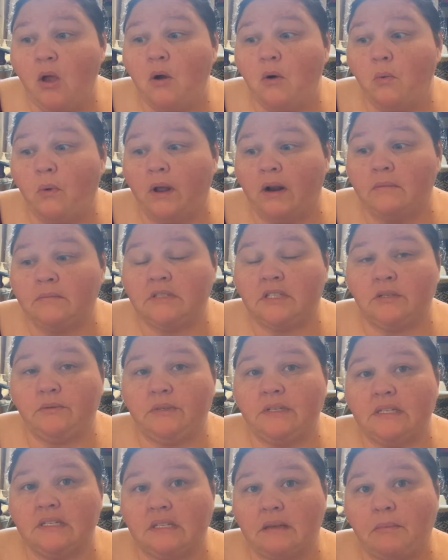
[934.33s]
What I'm
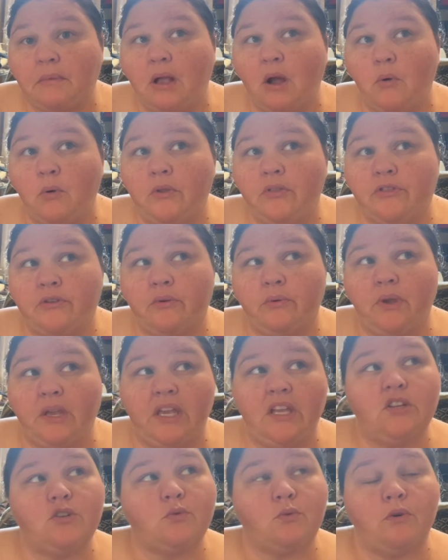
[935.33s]
doing is I'm going through
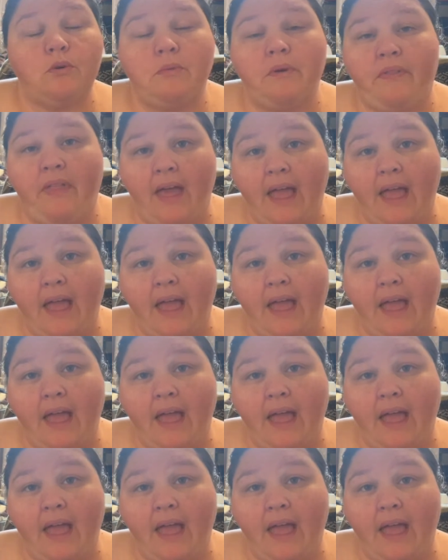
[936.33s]
each room of